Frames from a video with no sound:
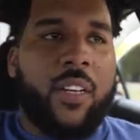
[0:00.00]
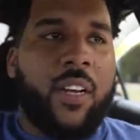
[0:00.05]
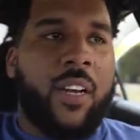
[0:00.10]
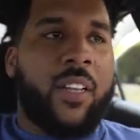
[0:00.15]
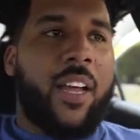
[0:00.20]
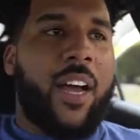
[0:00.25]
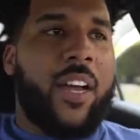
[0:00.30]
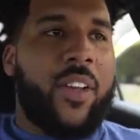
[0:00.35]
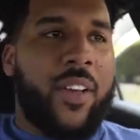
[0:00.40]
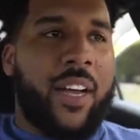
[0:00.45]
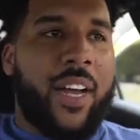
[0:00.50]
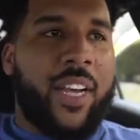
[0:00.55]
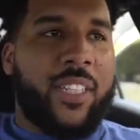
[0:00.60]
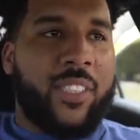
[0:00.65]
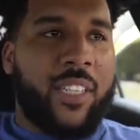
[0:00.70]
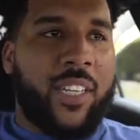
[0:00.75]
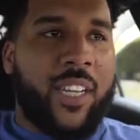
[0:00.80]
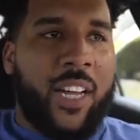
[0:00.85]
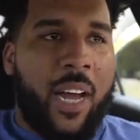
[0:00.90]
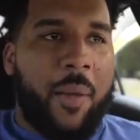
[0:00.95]
a lot of you guys
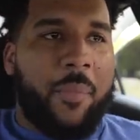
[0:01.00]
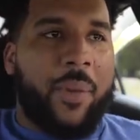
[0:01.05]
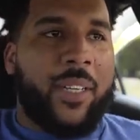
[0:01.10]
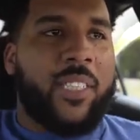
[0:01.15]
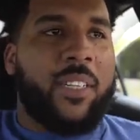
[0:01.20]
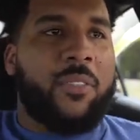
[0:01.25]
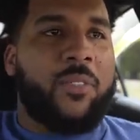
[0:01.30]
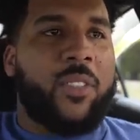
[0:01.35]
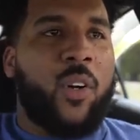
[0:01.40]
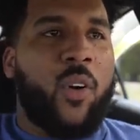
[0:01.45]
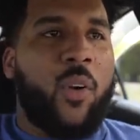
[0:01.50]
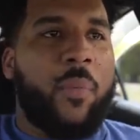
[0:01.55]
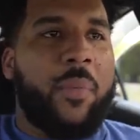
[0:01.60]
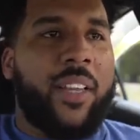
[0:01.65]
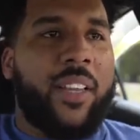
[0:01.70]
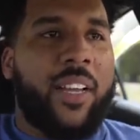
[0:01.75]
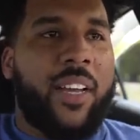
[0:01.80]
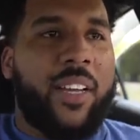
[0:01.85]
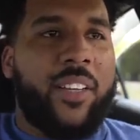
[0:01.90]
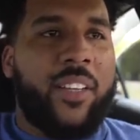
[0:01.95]
in the comments have told
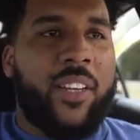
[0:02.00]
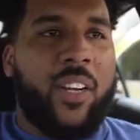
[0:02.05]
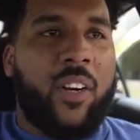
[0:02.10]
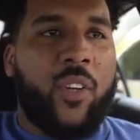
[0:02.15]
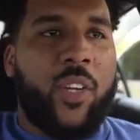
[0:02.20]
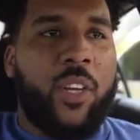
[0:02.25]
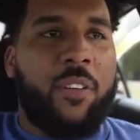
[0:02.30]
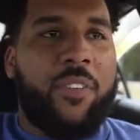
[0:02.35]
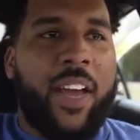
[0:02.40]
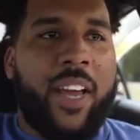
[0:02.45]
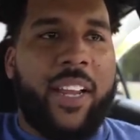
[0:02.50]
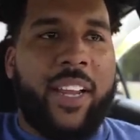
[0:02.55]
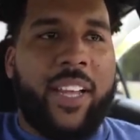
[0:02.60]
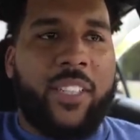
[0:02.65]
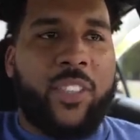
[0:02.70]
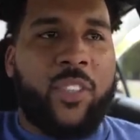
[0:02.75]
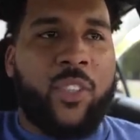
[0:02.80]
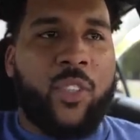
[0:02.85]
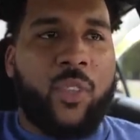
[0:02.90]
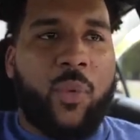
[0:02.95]
me that you know you've had
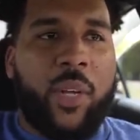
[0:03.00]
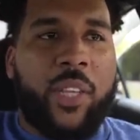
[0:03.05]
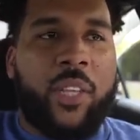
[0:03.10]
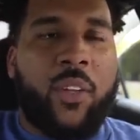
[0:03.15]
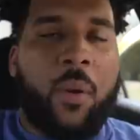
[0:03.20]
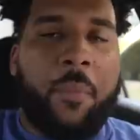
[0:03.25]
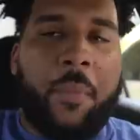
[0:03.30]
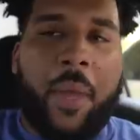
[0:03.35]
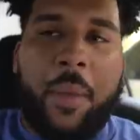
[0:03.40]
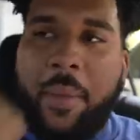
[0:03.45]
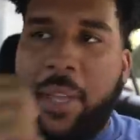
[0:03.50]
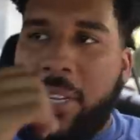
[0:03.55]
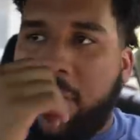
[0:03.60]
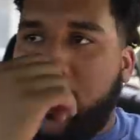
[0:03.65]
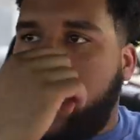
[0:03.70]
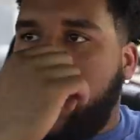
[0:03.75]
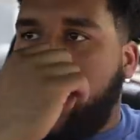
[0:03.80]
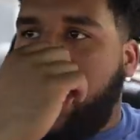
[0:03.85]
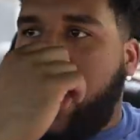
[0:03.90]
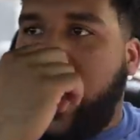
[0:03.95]
issues with it or maybe
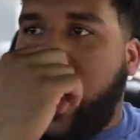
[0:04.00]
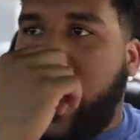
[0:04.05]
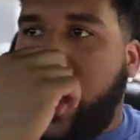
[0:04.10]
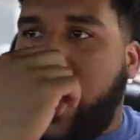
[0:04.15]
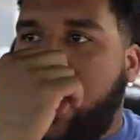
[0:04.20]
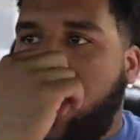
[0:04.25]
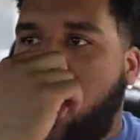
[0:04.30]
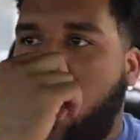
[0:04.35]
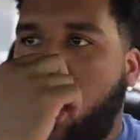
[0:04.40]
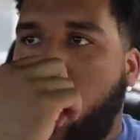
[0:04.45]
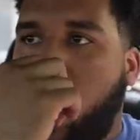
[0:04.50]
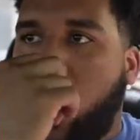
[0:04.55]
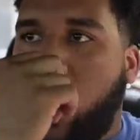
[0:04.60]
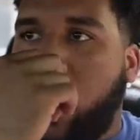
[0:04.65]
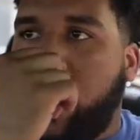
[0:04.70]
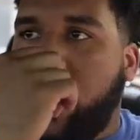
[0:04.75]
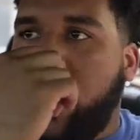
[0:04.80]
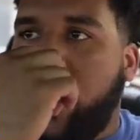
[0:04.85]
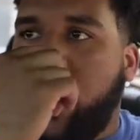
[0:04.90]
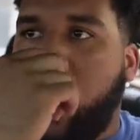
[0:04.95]
it's delayed
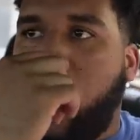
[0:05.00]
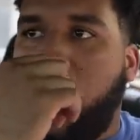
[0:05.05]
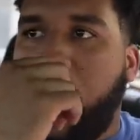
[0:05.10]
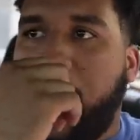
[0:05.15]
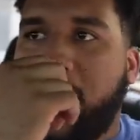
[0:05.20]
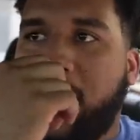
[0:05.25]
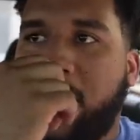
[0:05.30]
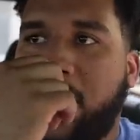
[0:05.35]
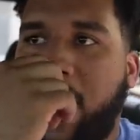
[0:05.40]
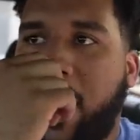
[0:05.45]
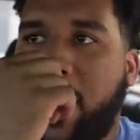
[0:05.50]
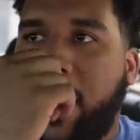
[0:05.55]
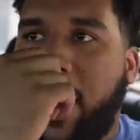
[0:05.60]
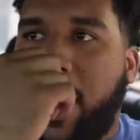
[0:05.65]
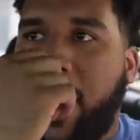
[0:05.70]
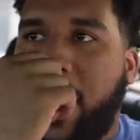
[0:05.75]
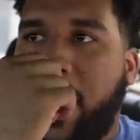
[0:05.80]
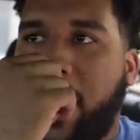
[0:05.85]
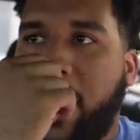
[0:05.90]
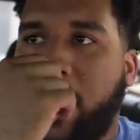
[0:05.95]
or you know it's not
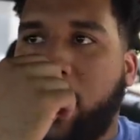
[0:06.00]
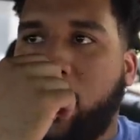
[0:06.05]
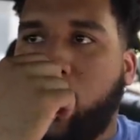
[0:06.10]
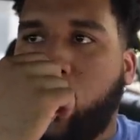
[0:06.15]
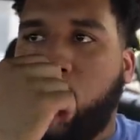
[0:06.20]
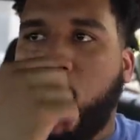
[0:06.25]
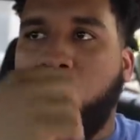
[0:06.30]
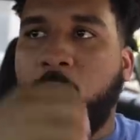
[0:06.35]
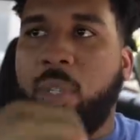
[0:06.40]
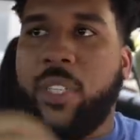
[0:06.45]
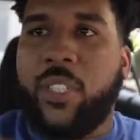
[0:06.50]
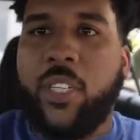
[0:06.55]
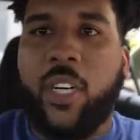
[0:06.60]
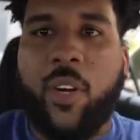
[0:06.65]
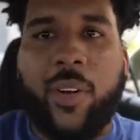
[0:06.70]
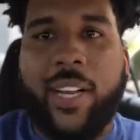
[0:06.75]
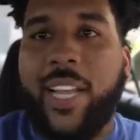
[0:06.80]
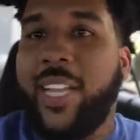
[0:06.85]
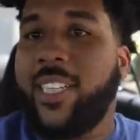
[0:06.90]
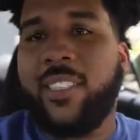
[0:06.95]
a true
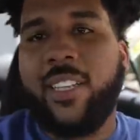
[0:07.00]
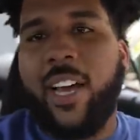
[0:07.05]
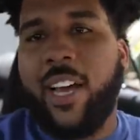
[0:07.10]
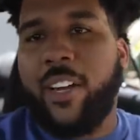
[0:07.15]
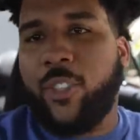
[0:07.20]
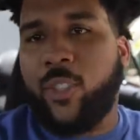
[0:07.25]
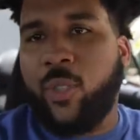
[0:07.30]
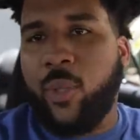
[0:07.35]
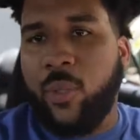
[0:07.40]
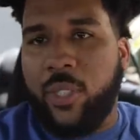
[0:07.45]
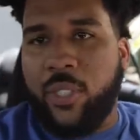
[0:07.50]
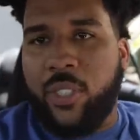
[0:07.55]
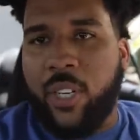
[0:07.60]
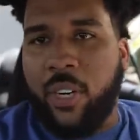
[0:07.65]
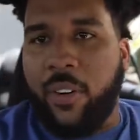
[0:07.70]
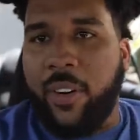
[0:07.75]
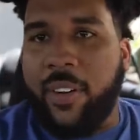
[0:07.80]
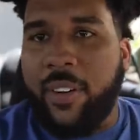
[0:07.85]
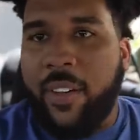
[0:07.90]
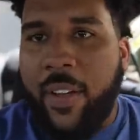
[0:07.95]
deterrent it's not a true
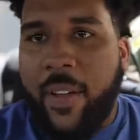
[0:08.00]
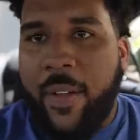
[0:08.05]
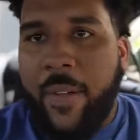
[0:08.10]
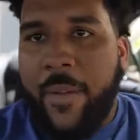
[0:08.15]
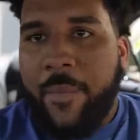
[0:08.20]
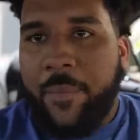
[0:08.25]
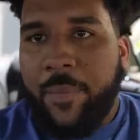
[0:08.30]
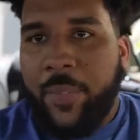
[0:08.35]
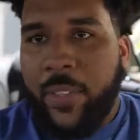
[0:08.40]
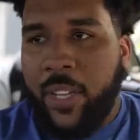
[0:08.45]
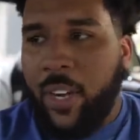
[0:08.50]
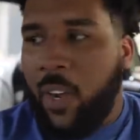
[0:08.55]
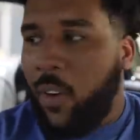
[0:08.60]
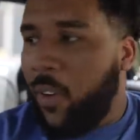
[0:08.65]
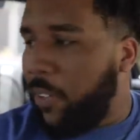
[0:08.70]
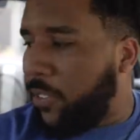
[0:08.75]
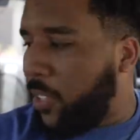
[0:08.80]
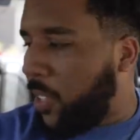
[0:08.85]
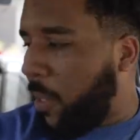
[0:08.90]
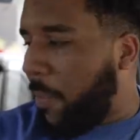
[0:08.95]
deterrent you know
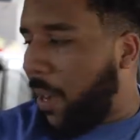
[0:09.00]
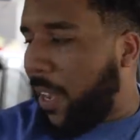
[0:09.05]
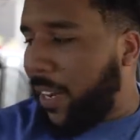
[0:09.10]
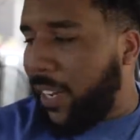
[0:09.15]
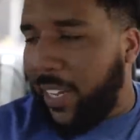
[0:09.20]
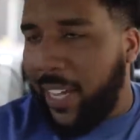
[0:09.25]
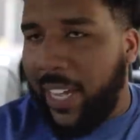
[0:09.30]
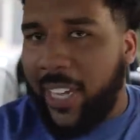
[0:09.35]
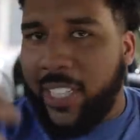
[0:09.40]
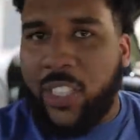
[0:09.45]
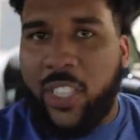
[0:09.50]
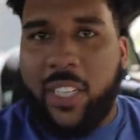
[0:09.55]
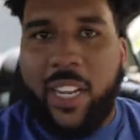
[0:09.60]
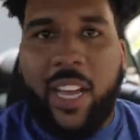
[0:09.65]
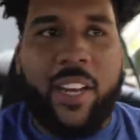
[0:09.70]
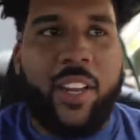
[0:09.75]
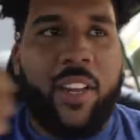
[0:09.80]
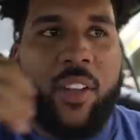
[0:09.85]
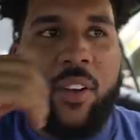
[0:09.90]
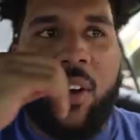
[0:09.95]
if somebody yanks shit
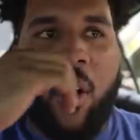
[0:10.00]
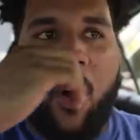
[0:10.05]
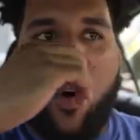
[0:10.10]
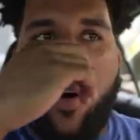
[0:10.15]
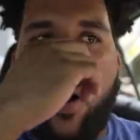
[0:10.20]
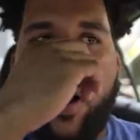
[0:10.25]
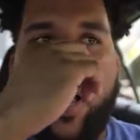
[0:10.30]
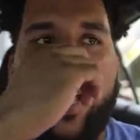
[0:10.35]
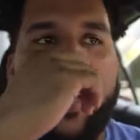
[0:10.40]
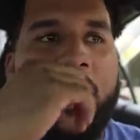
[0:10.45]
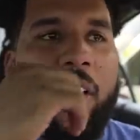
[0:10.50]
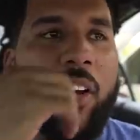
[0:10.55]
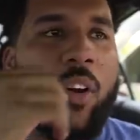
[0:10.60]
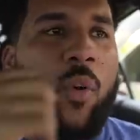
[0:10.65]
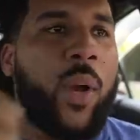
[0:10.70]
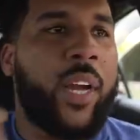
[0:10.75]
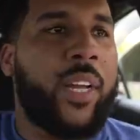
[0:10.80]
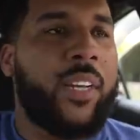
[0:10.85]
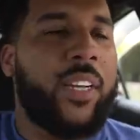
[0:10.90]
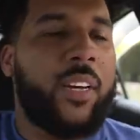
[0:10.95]
out of your car and they're
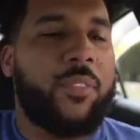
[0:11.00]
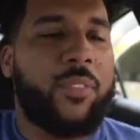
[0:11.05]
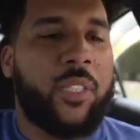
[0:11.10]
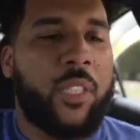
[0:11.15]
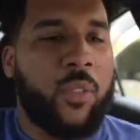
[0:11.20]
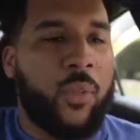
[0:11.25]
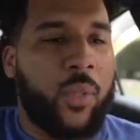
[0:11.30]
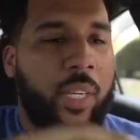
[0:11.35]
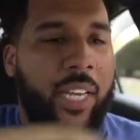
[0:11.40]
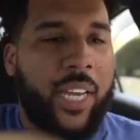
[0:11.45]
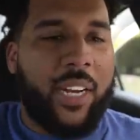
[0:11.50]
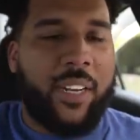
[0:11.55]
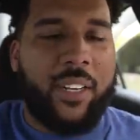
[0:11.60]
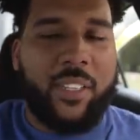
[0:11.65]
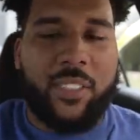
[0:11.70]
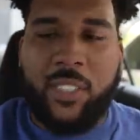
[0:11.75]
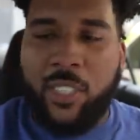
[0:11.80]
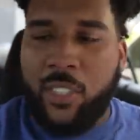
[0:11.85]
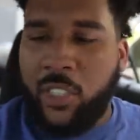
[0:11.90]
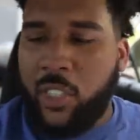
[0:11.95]
quick enough to get in
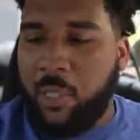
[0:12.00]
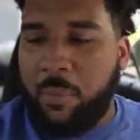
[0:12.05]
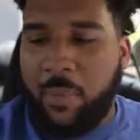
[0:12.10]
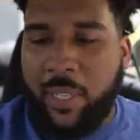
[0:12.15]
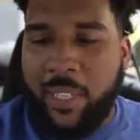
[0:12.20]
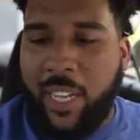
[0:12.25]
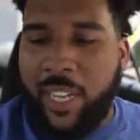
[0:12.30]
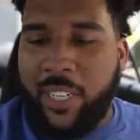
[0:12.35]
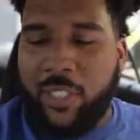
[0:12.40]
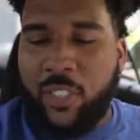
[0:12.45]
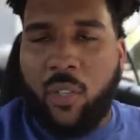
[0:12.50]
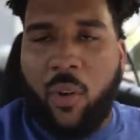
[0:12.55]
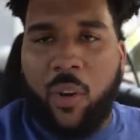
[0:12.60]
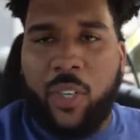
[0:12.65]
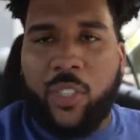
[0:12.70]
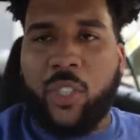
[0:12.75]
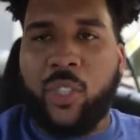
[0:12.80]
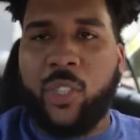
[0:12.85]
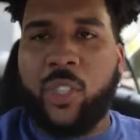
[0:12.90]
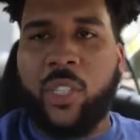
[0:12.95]
the system and, and
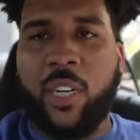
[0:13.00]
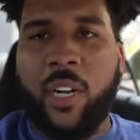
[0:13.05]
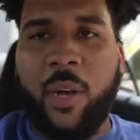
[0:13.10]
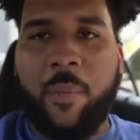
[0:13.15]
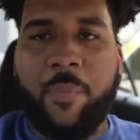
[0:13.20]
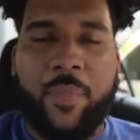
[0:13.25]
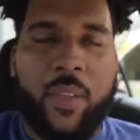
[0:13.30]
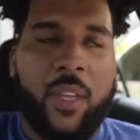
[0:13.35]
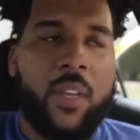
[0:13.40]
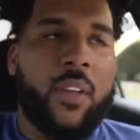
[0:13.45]
start your shit up